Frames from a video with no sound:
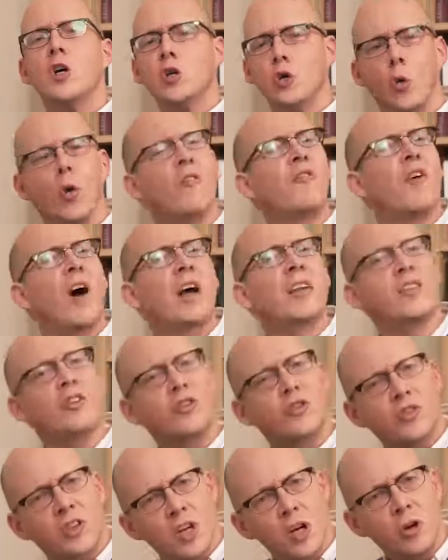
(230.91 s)
to refine the
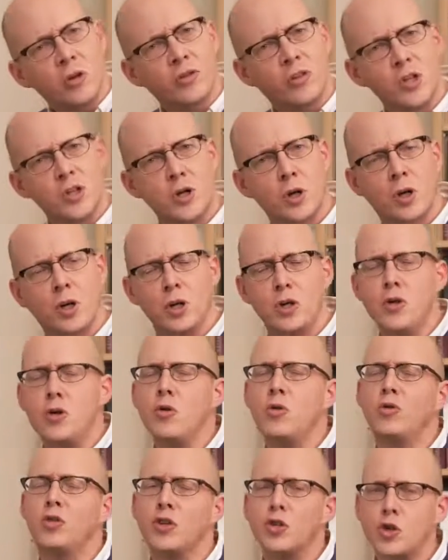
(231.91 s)
skills that you're going to
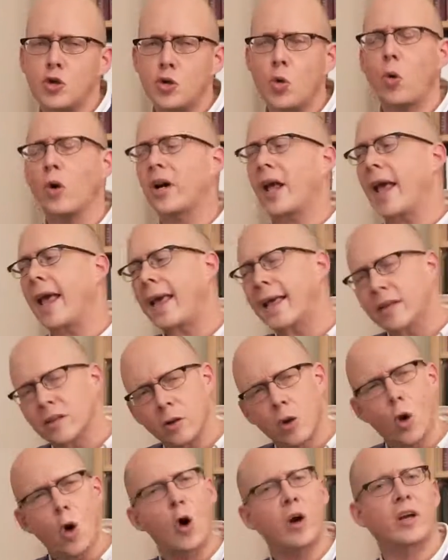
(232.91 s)
use in short and
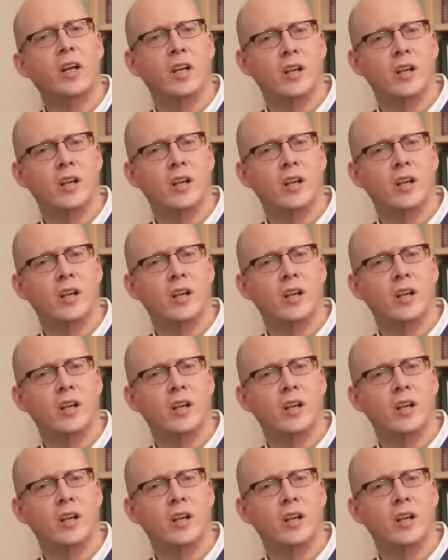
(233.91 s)
long